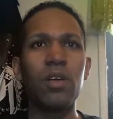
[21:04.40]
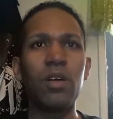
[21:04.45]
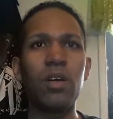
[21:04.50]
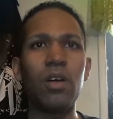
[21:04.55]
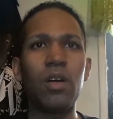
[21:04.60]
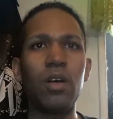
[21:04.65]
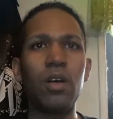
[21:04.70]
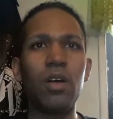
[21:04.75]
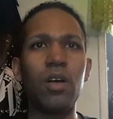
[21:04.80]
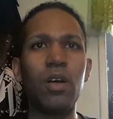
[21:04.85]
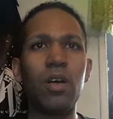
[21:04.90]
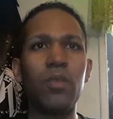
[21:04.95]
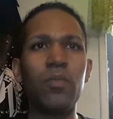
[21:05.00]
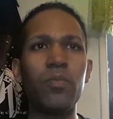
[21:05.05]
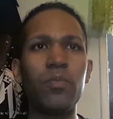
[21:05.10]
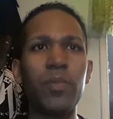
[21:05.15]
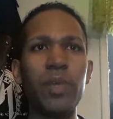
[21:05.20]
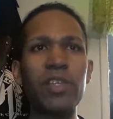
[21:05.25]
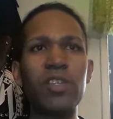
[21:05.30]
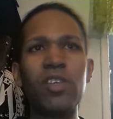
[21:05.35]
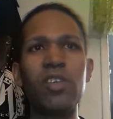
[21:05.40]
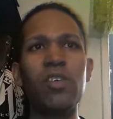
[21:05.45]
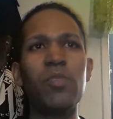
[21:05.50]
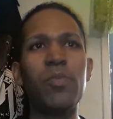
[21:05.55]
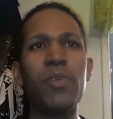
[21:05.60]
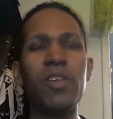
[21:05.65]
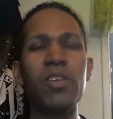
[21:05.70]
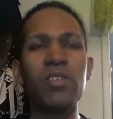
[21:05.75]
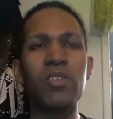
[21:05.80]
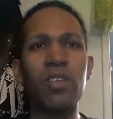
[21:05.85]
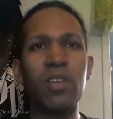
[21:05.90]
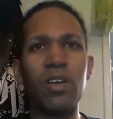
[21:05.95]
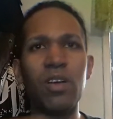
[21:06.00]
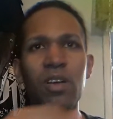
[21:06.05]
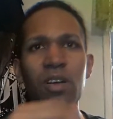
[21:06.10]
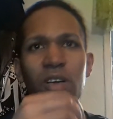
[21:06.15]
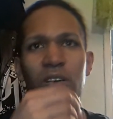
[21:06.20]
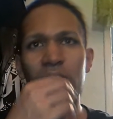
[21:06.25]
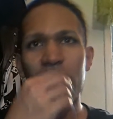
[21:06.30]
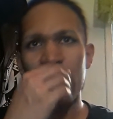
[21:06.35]
Um, basically, Miz
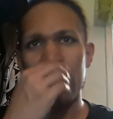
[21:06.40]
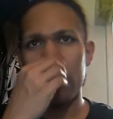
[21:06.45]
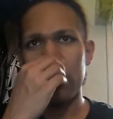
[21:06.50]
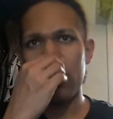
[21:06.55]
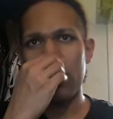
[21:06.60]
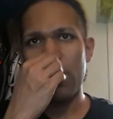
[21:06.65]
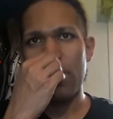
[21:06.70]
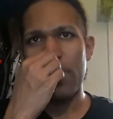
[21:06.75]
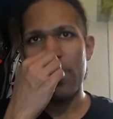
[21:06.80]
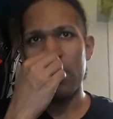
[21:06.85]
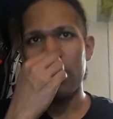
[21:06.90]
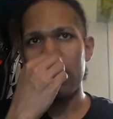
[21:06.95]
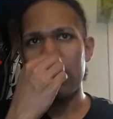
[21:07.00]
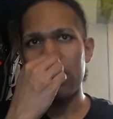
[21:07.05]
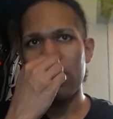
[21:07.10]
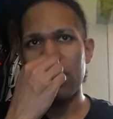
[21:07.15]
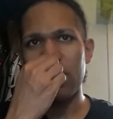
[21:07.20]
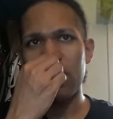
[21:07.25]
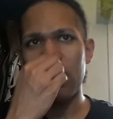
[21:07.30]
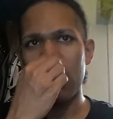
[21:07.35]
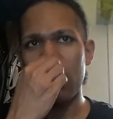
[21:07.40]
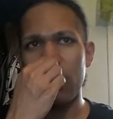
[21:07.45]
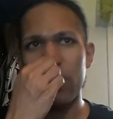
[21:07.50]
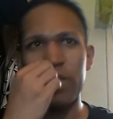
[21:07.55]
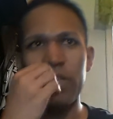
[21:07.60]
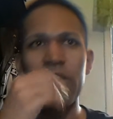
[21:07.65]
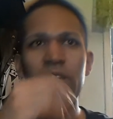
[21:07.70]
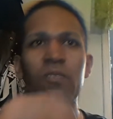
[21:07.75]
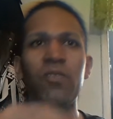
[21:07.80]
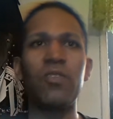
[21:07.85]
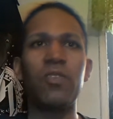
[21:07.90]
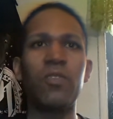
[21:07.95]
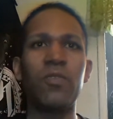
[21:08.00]
uh and Shane McMahon they said they're ready